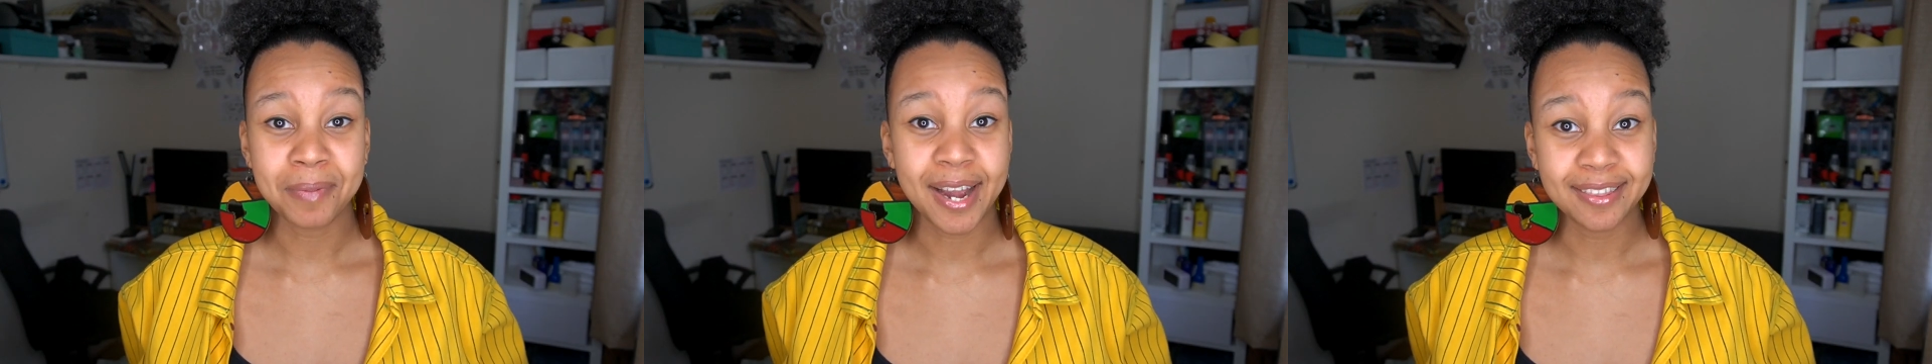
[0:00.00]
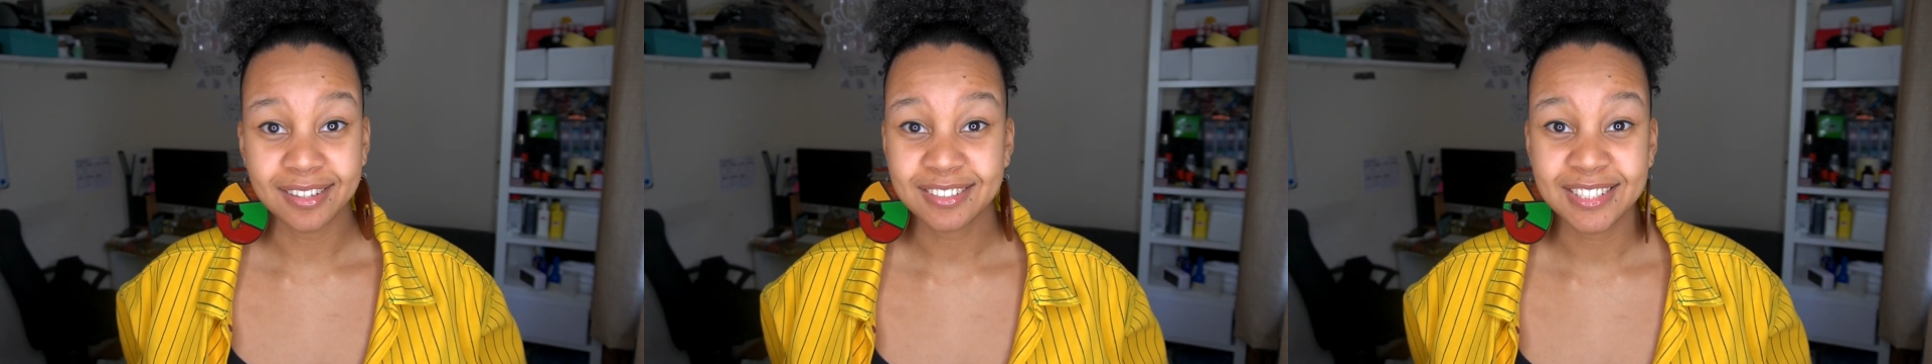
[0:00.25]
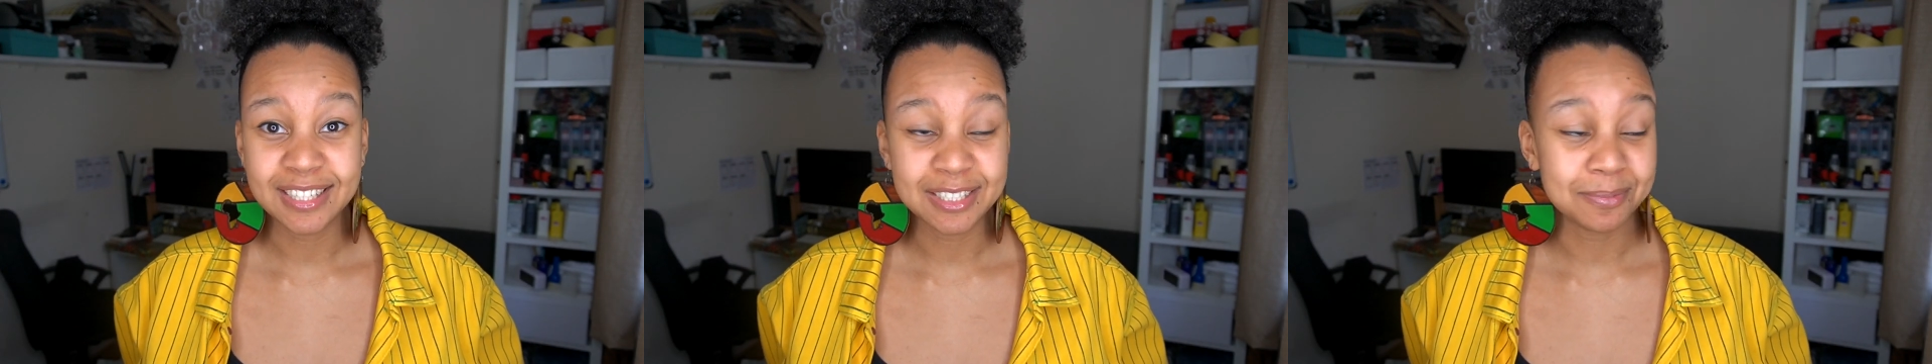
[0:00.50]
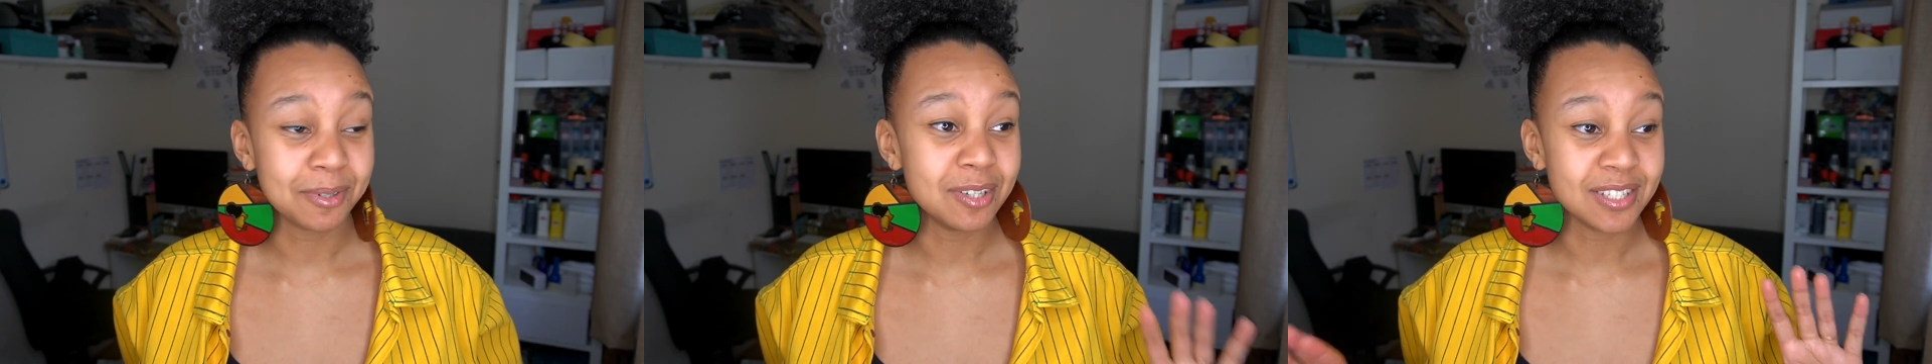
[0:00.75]
behind the
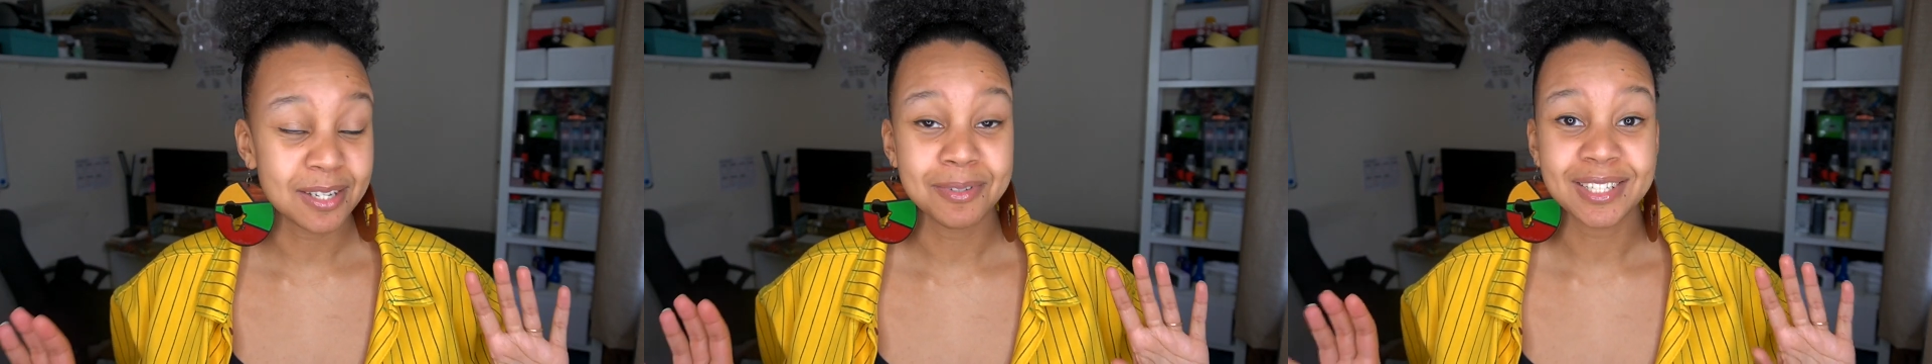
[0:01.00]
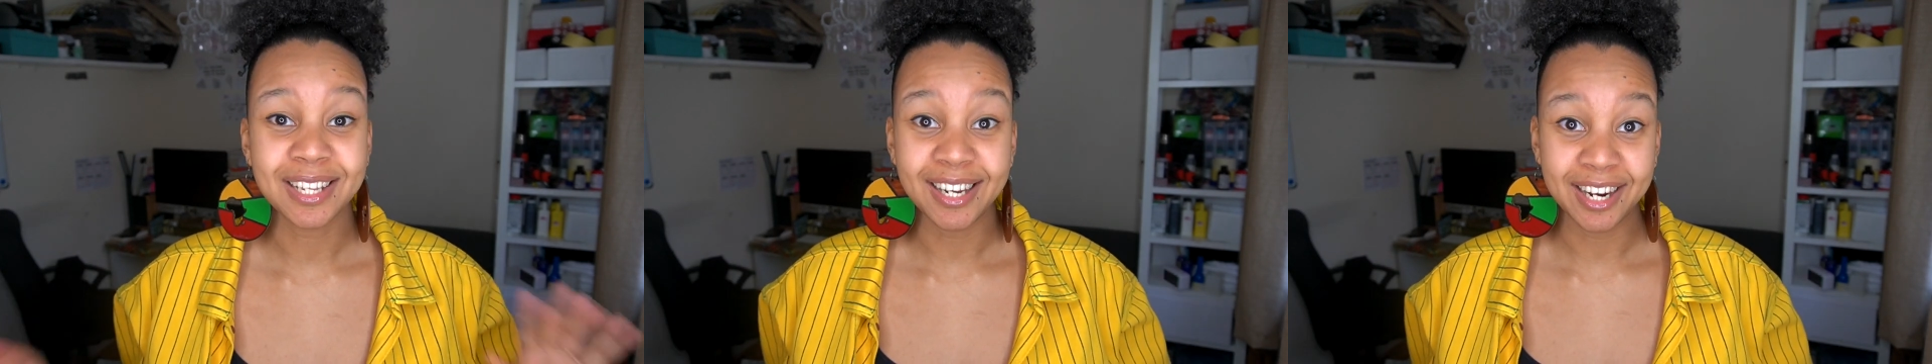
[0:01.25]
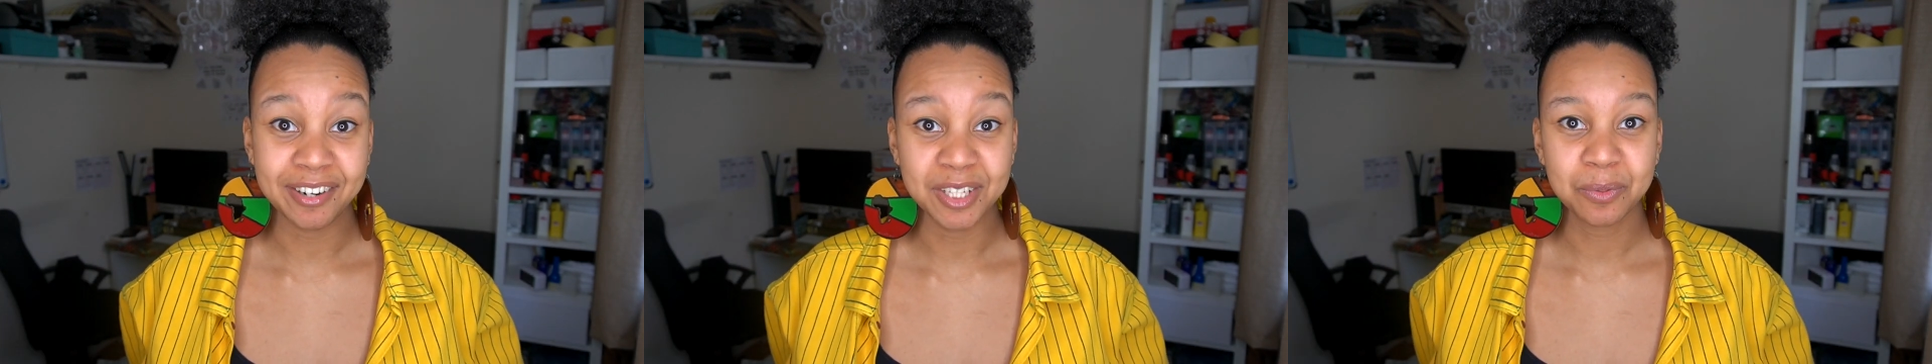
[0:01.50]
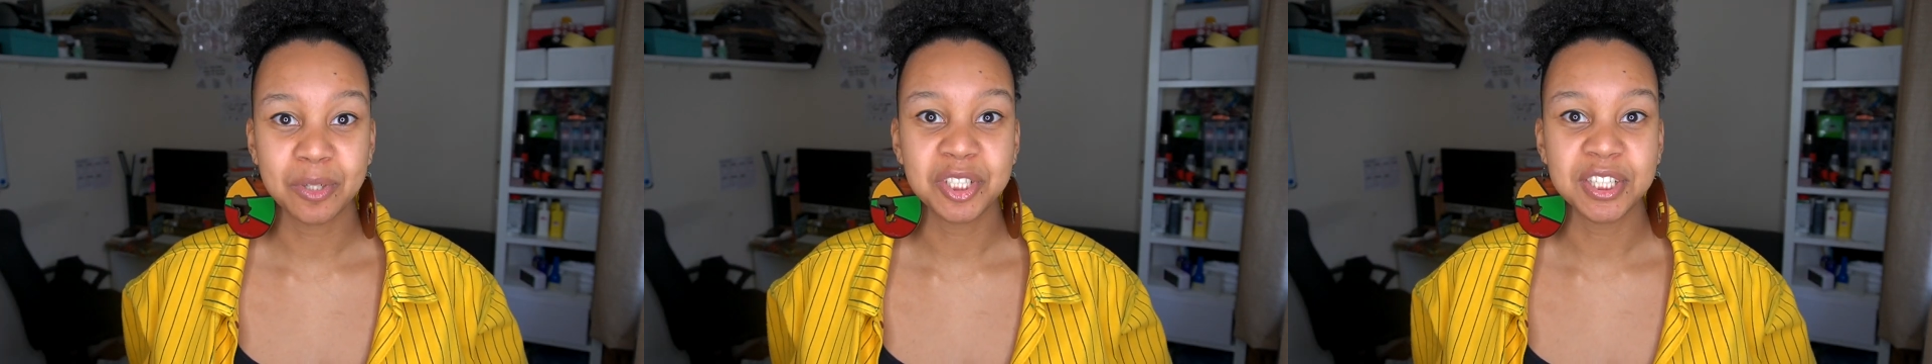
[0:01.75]
scenes because it was
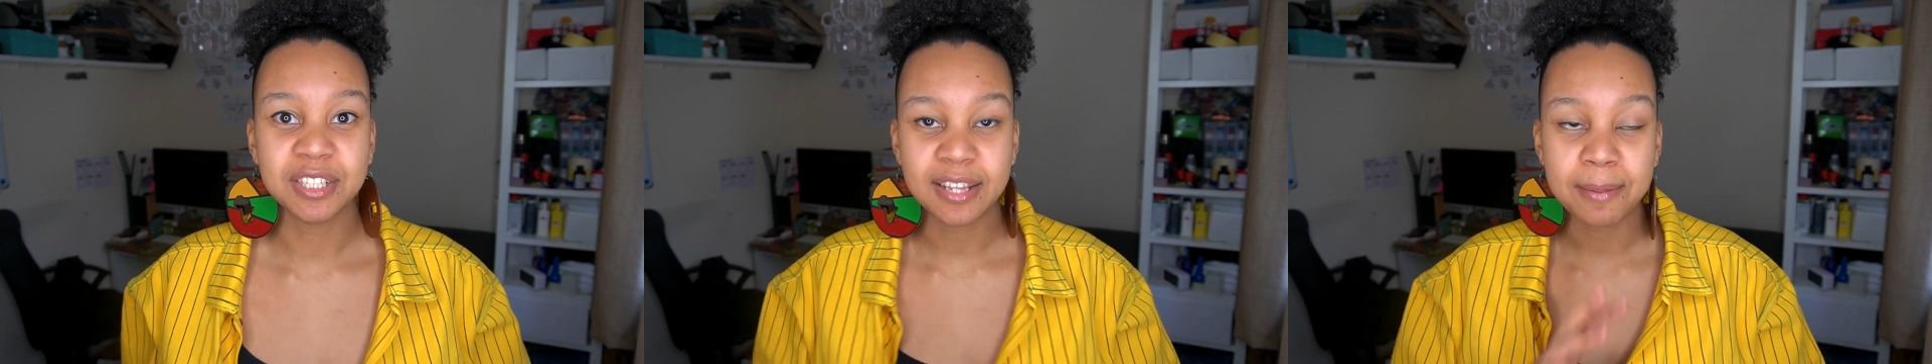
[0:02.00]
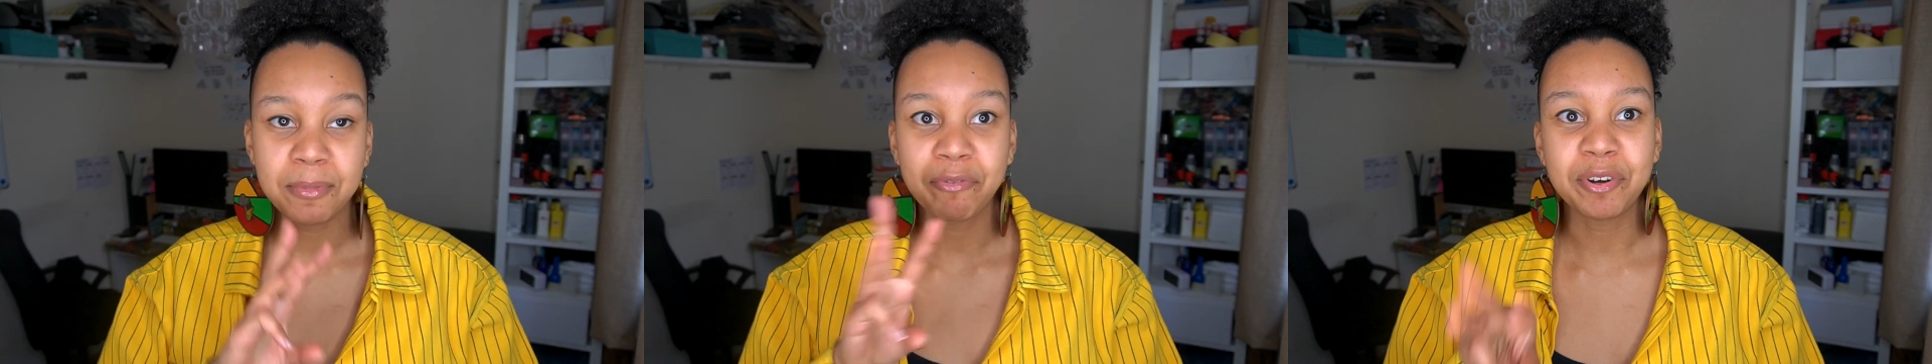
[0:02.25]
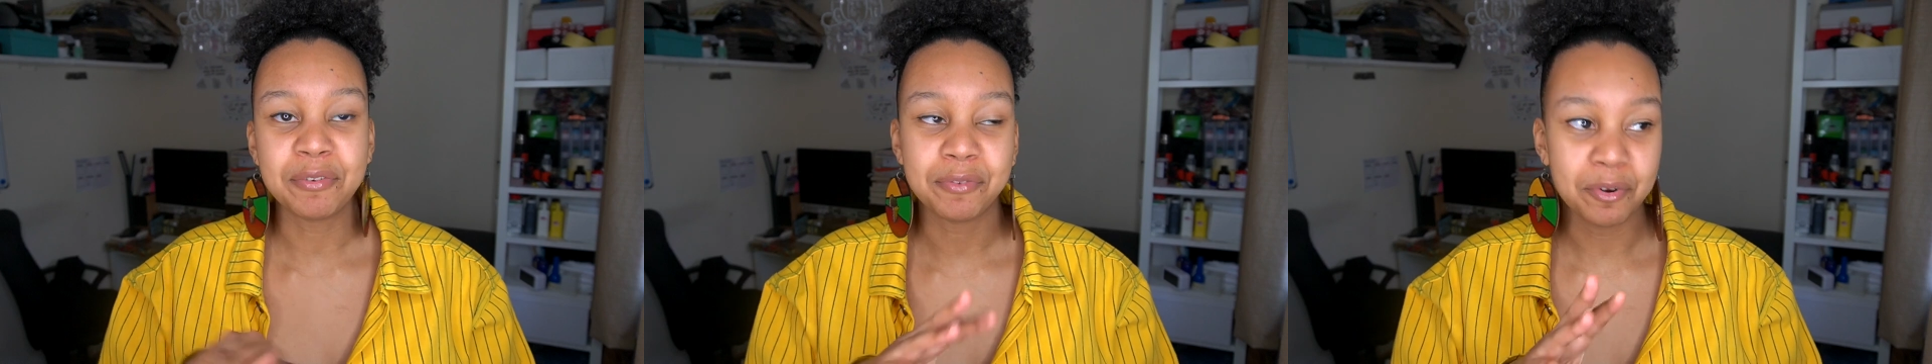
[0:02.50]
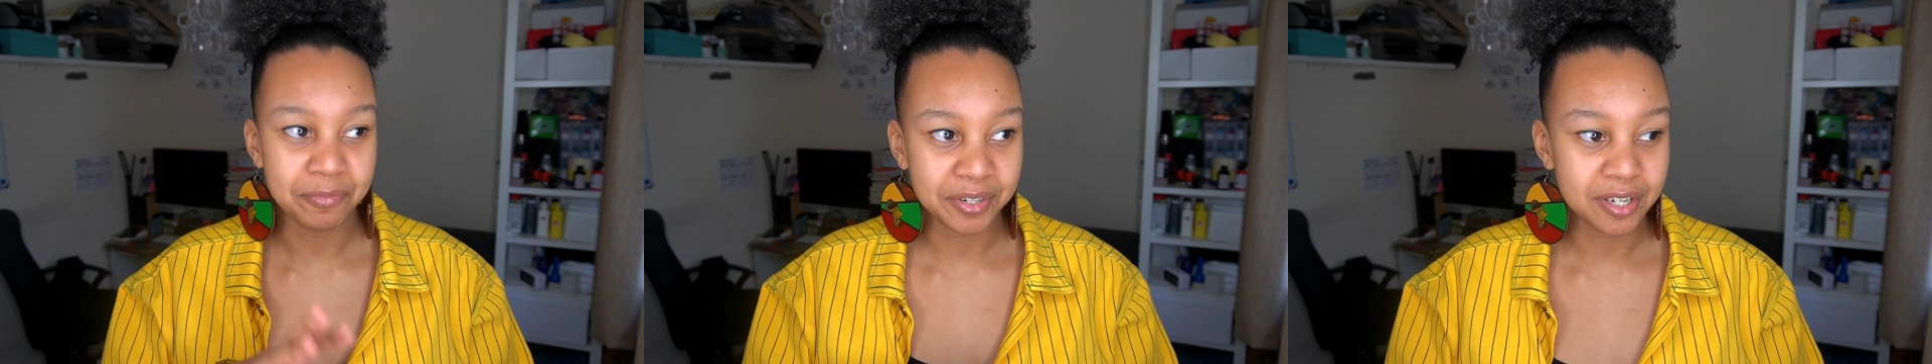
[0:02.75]
hilarious watching them three
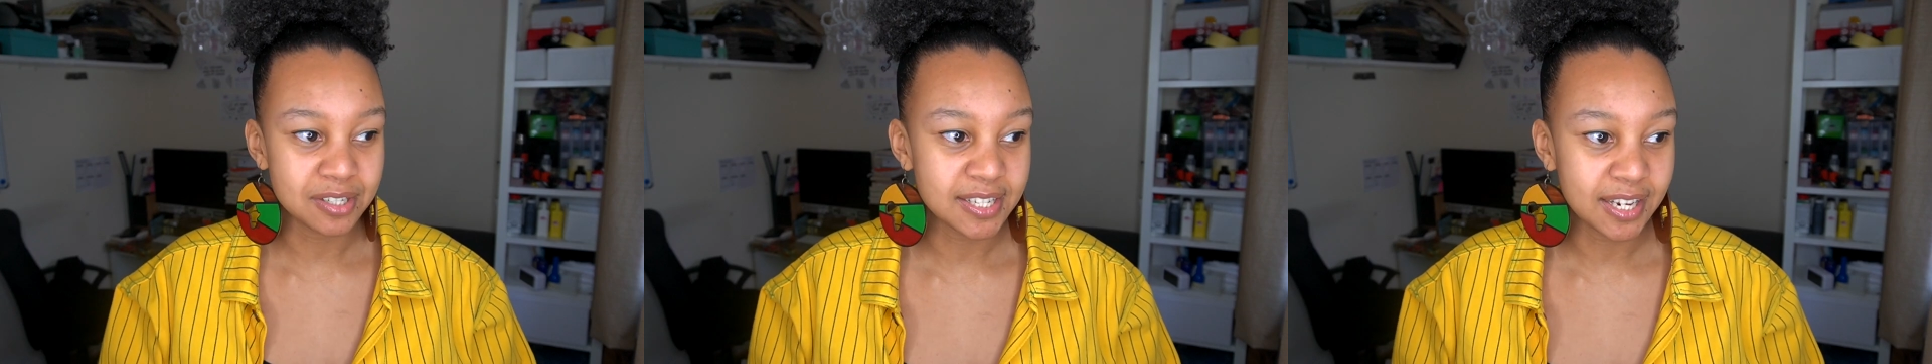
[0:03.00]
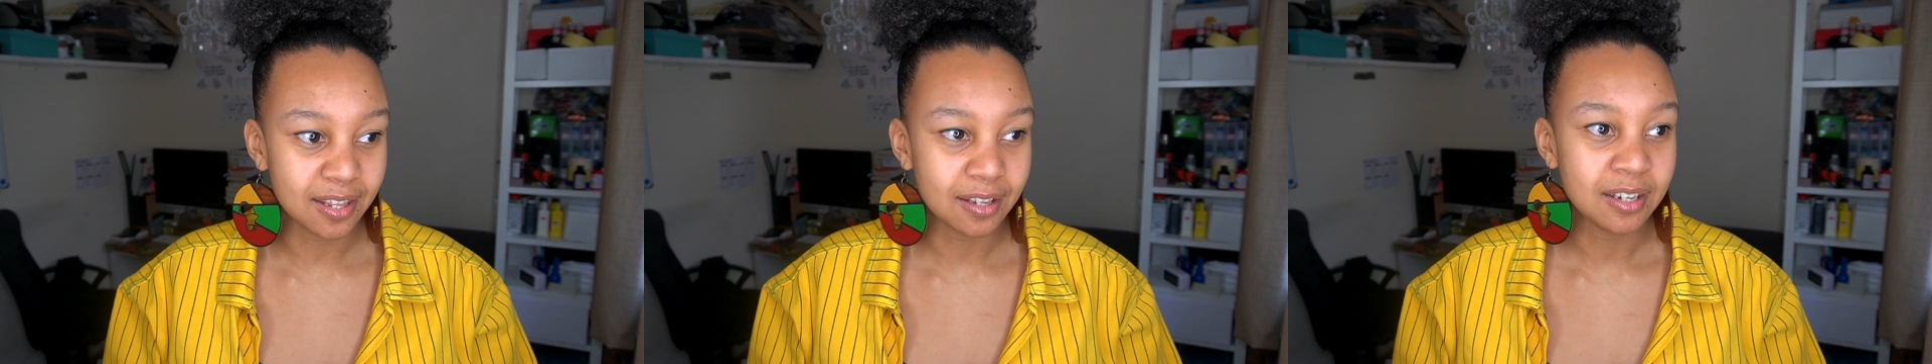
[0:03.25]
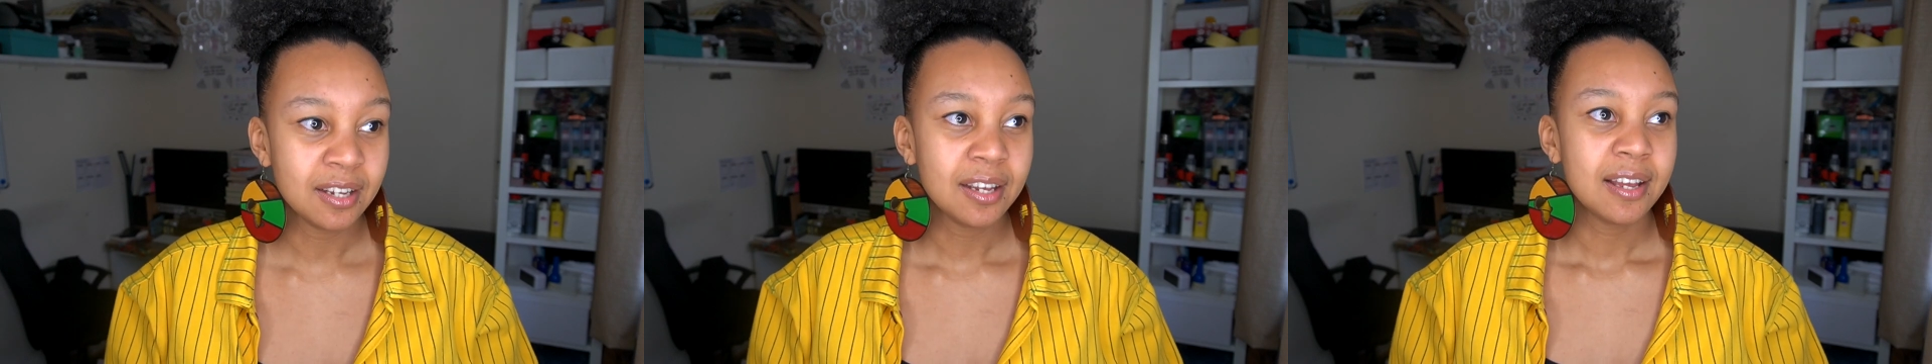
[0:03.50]
film videos together.